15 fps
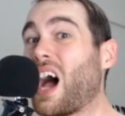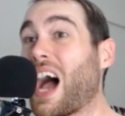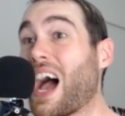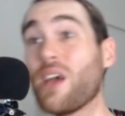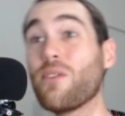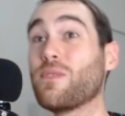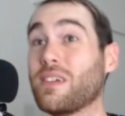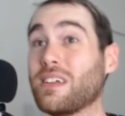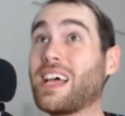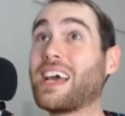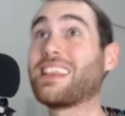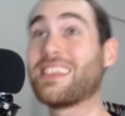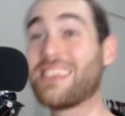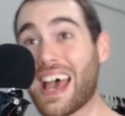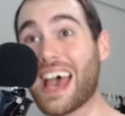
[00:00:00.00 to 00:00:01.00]
I feel
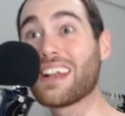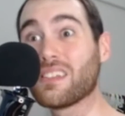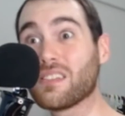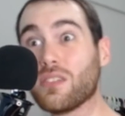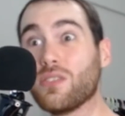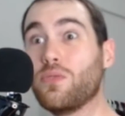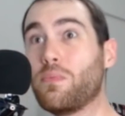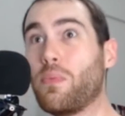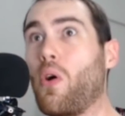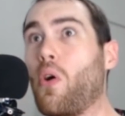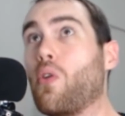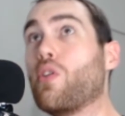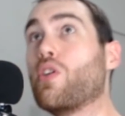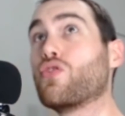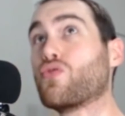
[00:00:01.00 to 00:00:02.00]
like that is a
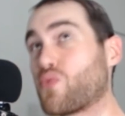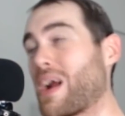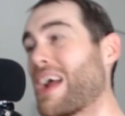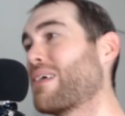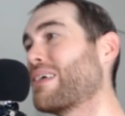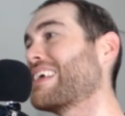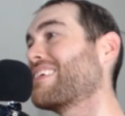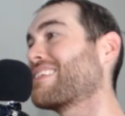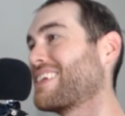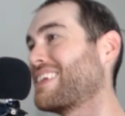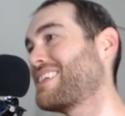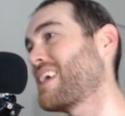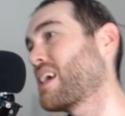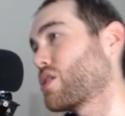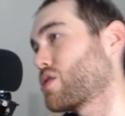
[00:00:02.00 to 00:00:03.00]
loophole. Drowning is going
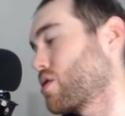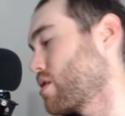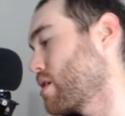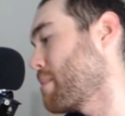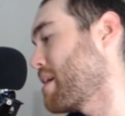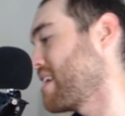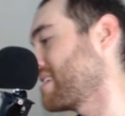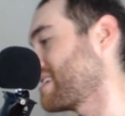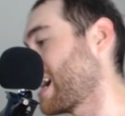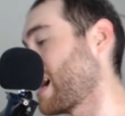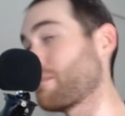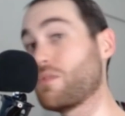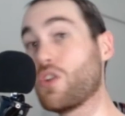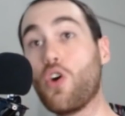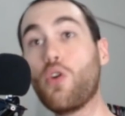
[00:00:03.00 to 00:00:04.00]
to take a certain amount of
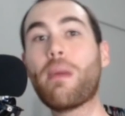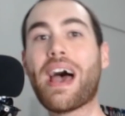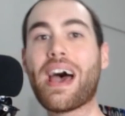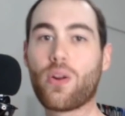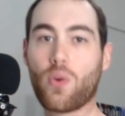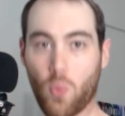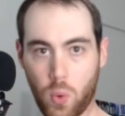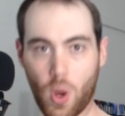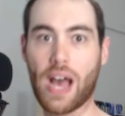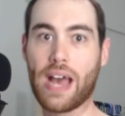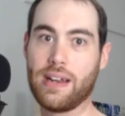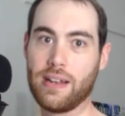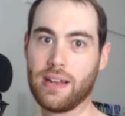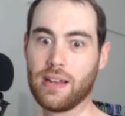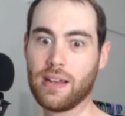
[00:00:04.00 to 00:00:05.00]
time no matter what.